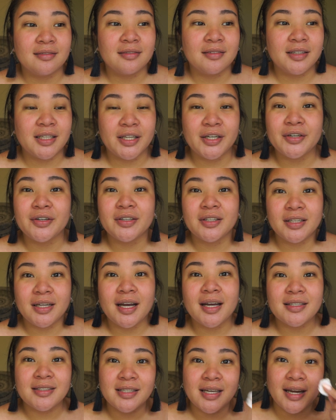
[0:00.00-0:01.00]
literally
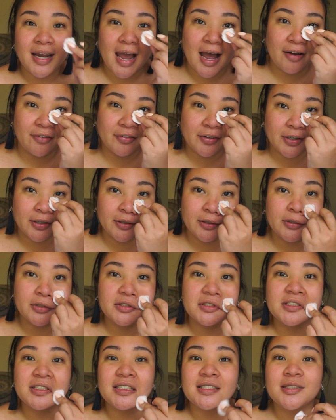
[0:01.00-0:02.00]
a day after those
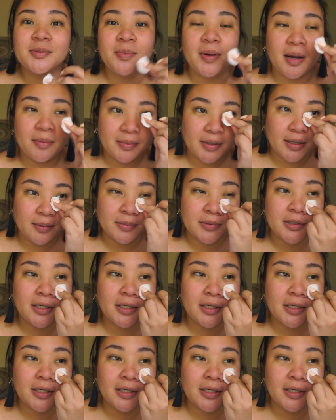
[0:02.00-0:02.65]
zits popped up.